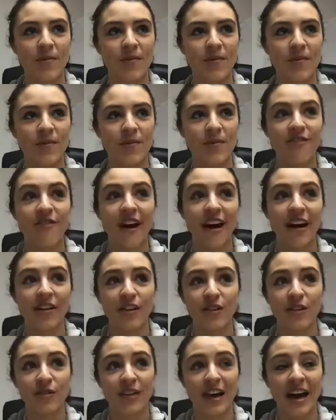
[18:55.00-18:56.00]

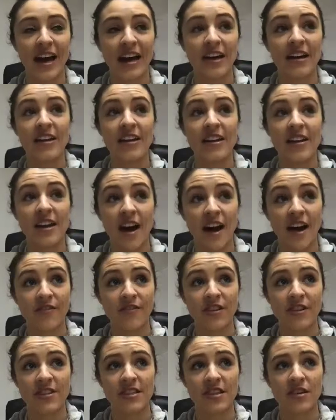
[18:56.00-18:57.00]
value that enough.
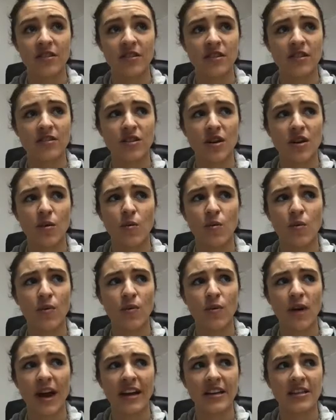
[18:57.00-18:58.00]
And so
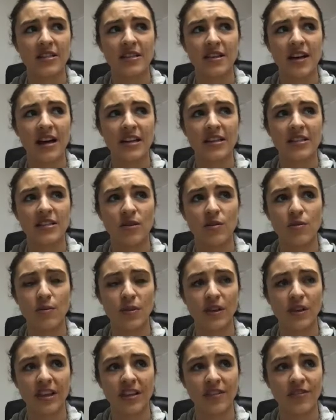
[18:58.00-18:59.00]
I don't
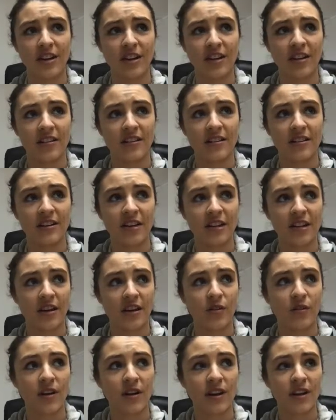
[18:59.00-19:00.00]
believe in,
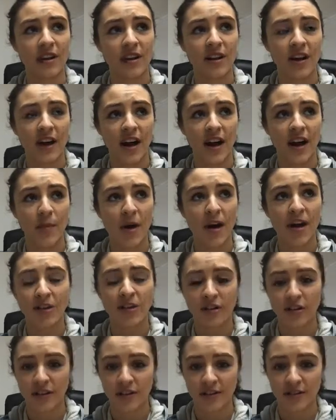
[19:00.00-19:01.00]

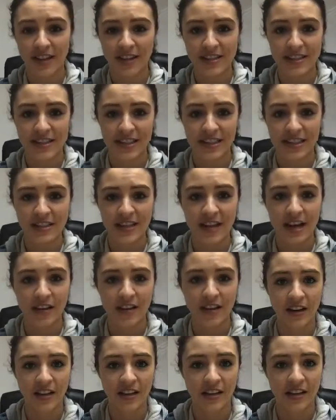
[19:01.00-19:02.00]
under investing in talent.
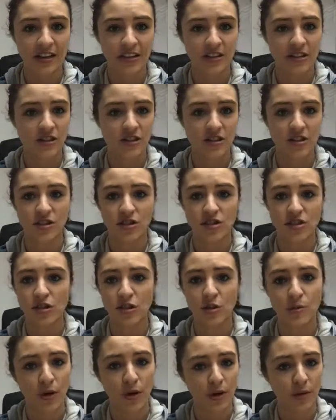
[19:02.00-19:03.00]
I that's just
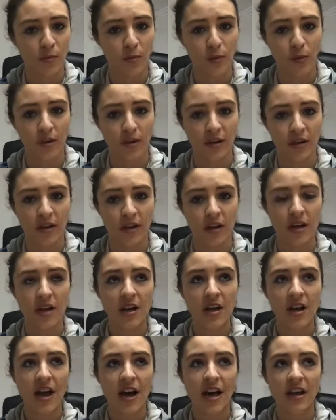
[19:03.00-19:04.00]
super important.
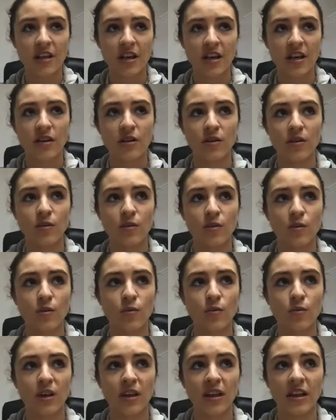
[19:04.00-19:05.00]
I think you
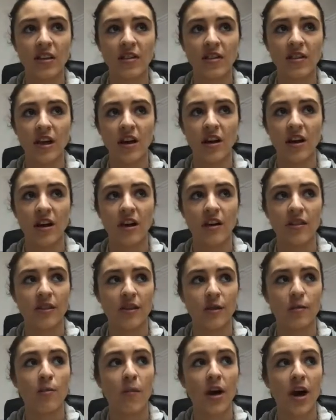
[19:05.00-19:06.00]
really think on
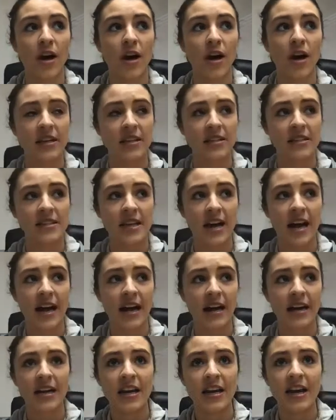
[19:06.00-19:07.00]
the marketing
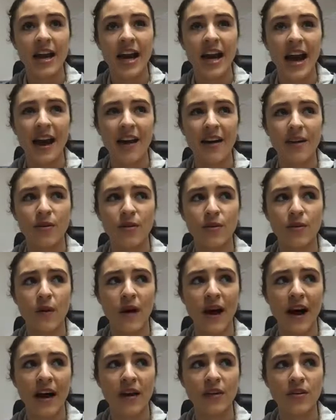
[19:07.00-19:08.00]
side, how
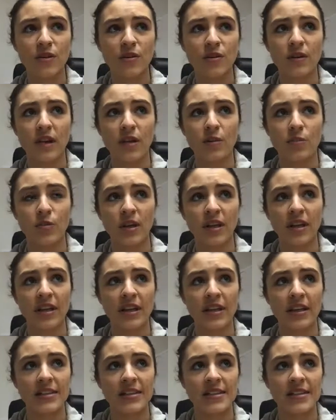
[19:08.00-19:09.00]
do you get
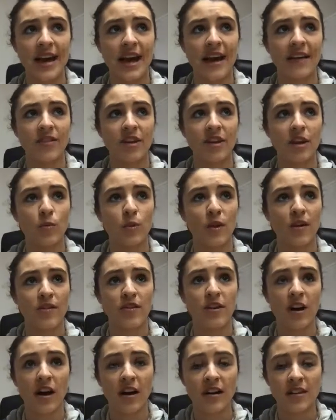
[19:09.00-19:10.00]
really savvy with
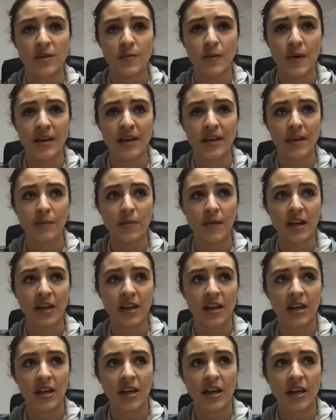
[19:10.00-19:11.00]
not spending
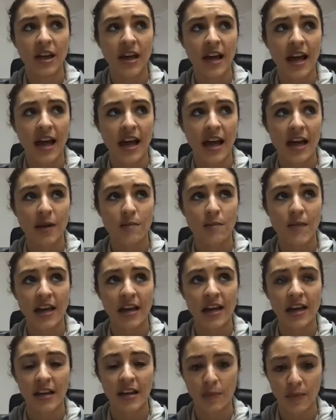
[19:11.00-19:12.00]
money and
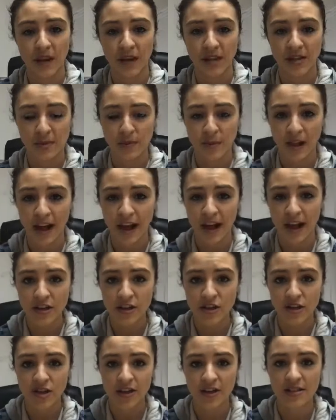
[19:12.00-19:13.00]
making a big
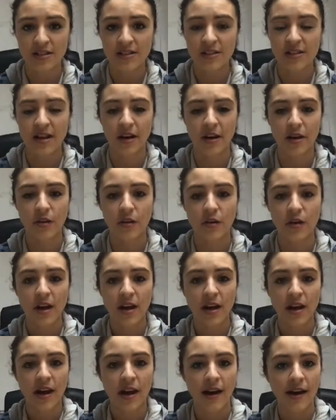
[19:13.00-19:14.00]
splash? And so,
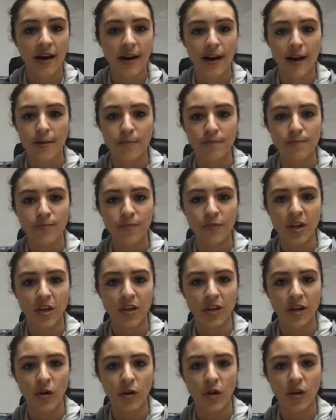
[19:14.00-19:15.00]

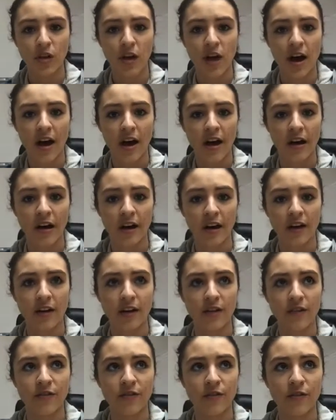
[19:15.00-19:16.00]
a lot
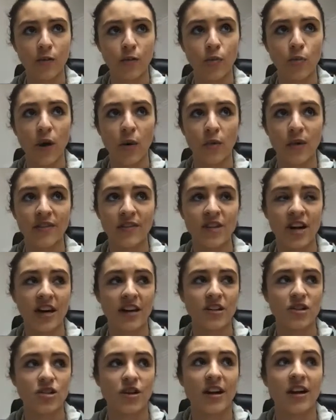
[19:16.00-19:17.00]
of what we've done
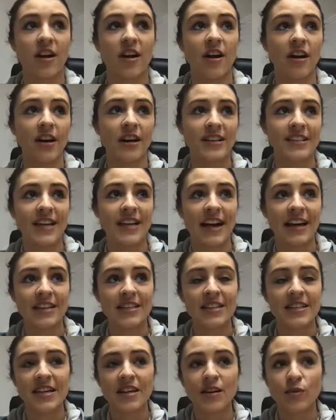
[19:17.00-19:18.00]
is trying to architect
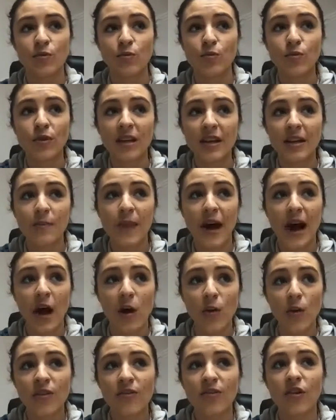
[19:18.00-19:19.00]
really
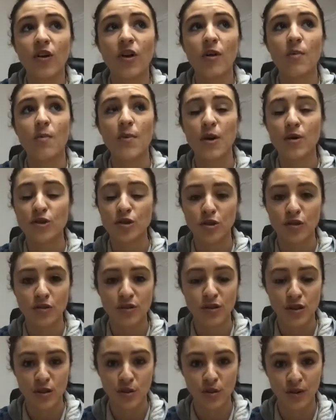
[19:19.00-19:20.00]
powerful emotional
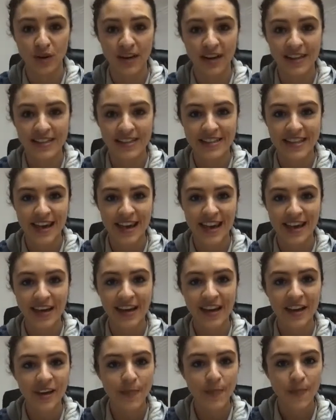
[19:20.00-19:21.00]
stories that
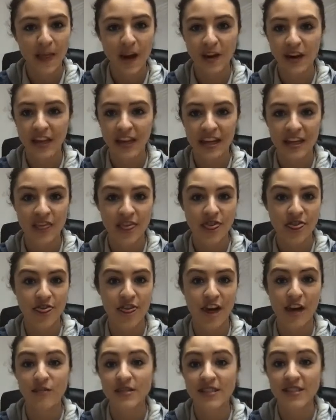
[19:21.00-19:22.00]
are getting
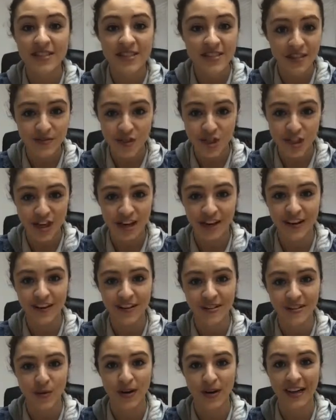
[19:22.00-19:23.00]
thousands of
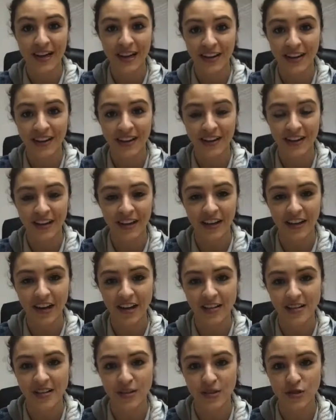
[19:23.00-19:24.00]
shares organically
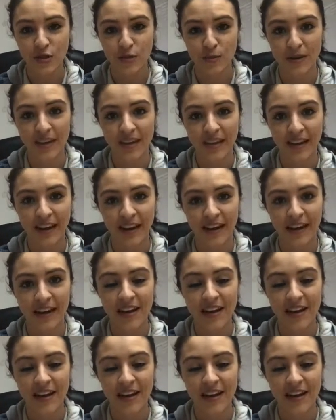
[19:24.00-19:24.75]
on social media,